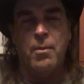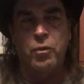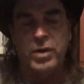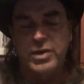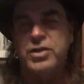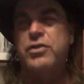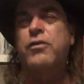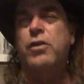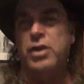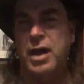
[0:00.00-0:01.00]
reasons
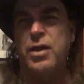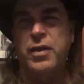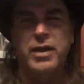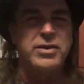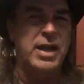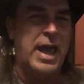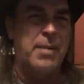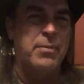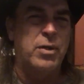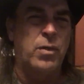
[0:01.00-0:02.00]
for a lot of the things that
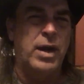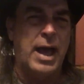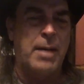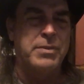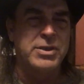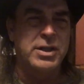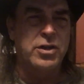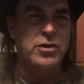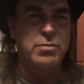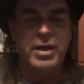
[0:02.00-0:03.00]
happen and what happens at
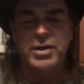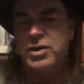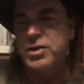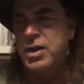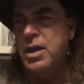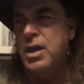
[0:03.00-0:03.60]
those places.